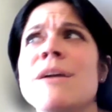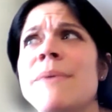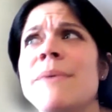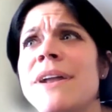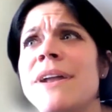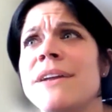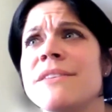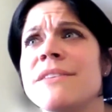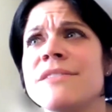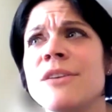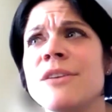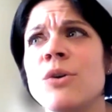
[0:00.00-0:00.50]
about
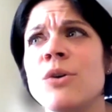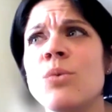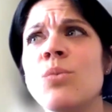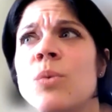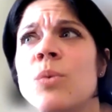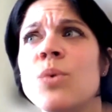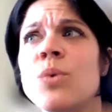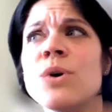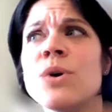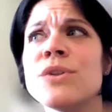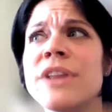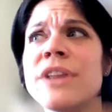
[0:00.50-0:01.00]
it. So
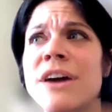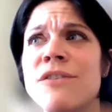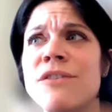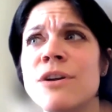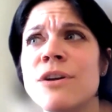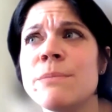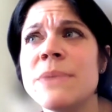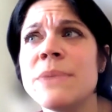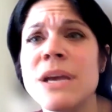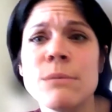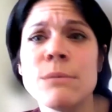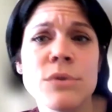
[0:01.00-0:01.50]
we'll never
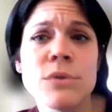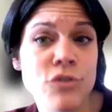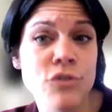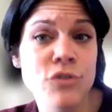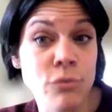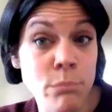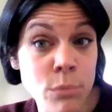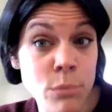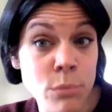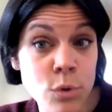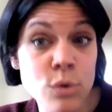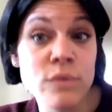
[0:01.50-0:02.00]
be able
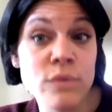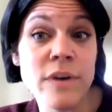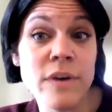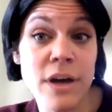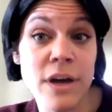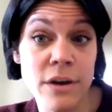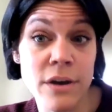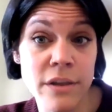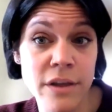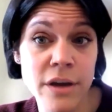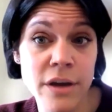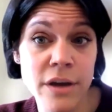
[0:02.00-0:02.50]
to move
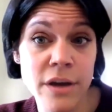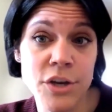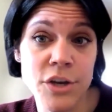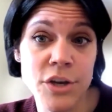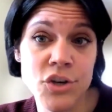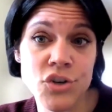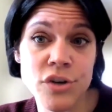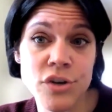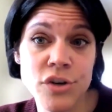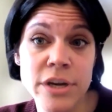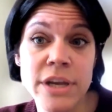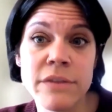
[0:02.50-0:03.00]
out of the
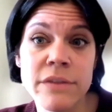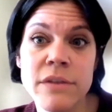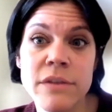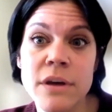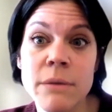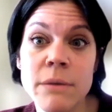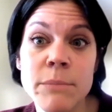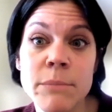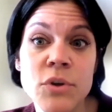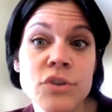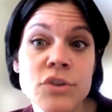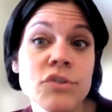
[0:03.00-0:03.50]
country.
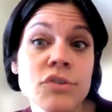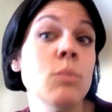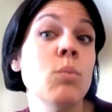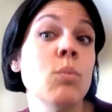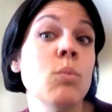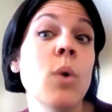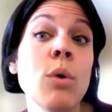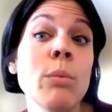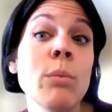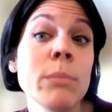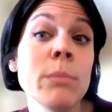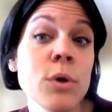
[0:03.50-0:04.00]
The military
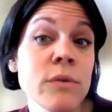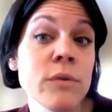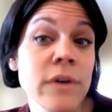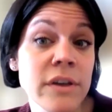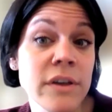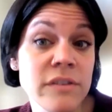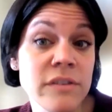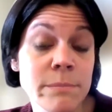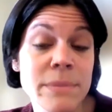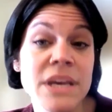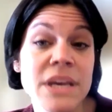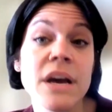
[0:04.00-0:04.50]
won't move
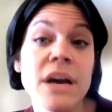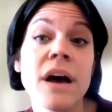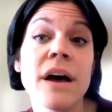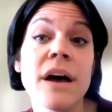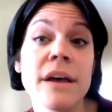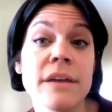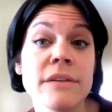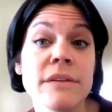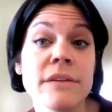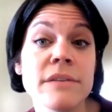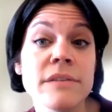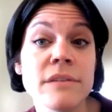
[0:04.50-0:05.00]
us
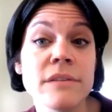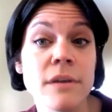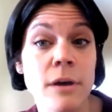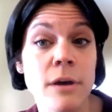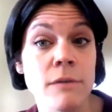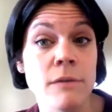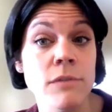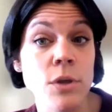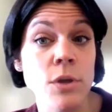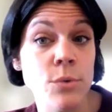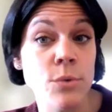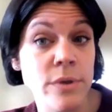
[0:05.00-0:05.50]
because
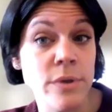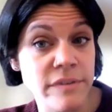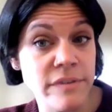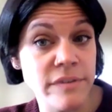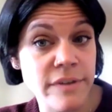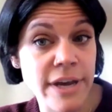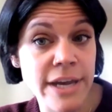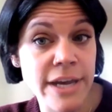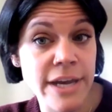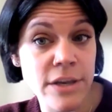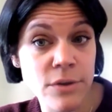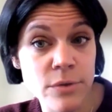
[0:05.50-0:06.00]
of Logan's
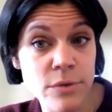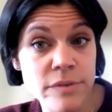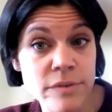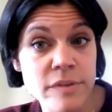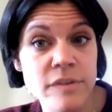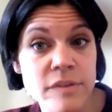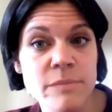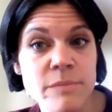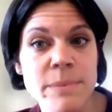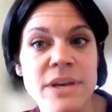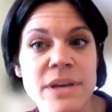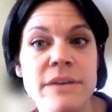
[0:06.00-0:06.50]

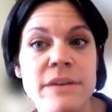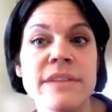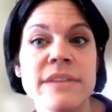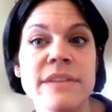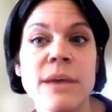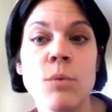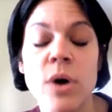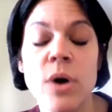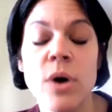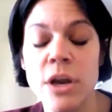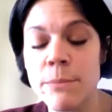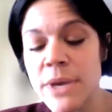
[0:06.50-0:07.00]
diagnosis, because
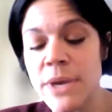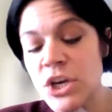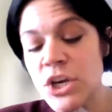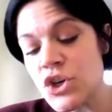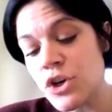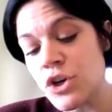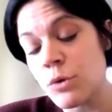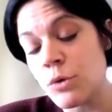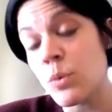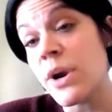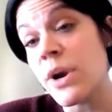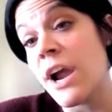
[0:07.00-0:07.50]
they want to make
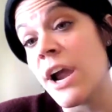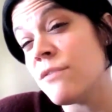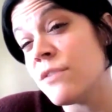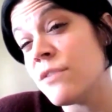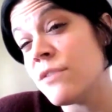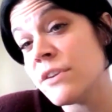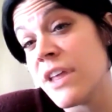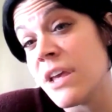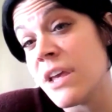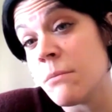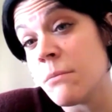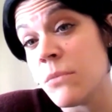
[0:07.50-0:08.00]
sure
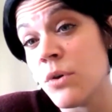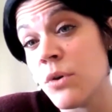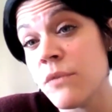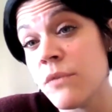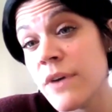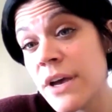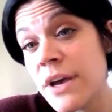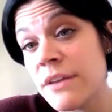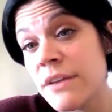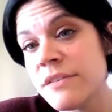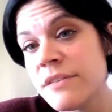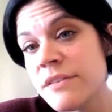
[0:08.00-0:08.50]
wherever they move
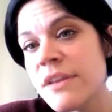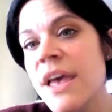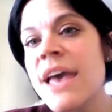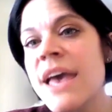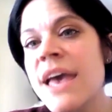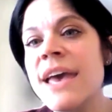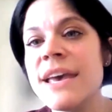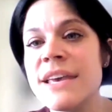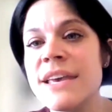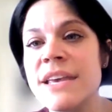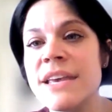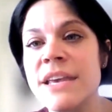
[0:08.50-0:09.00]
us,
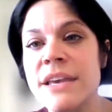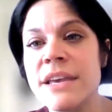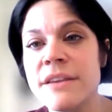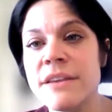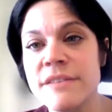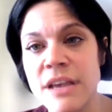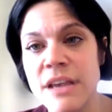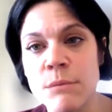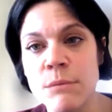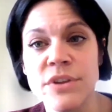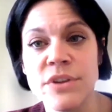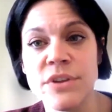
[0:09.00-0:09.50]
mm-hmm. he
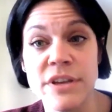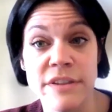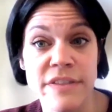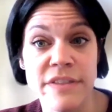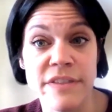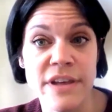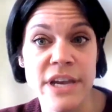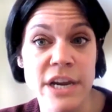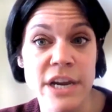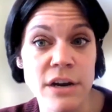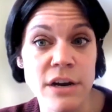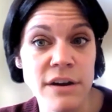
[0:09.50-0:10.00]
is able to get
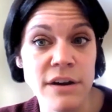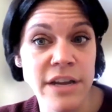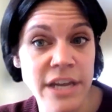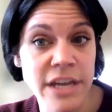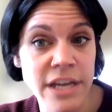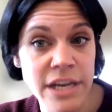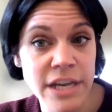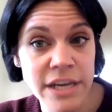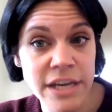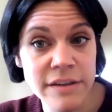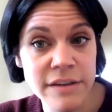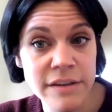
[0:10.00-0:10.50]
the care he
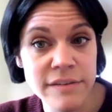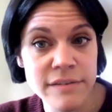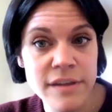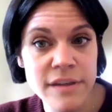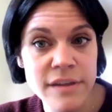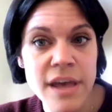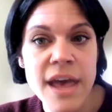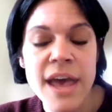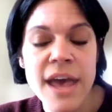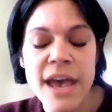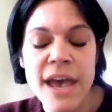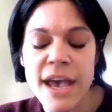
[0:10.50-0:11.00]
needs.
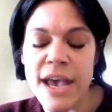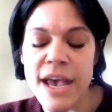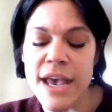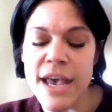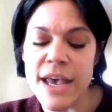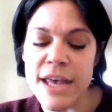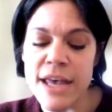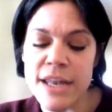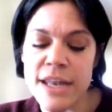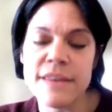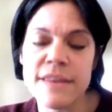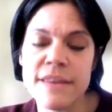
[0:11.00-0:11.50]

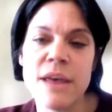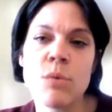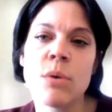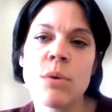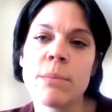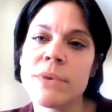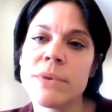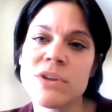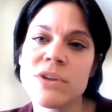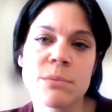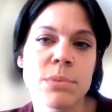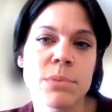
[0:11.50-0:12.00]
Okay. And they
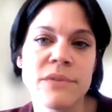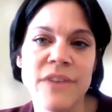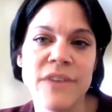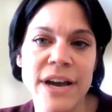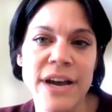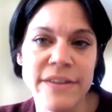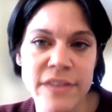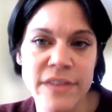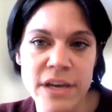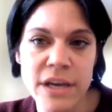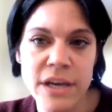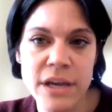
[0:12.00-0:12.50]
won't be able to
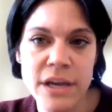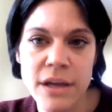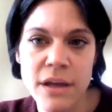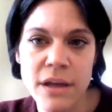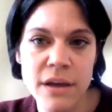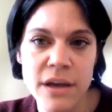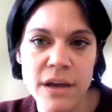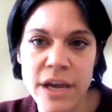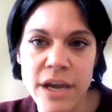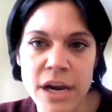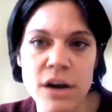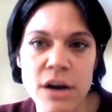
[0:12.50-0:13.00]
provide the
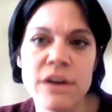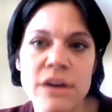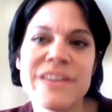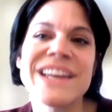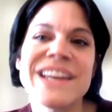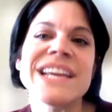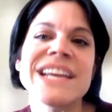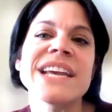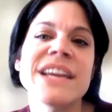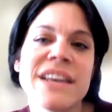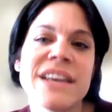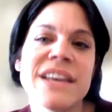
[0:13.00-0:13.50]
care that he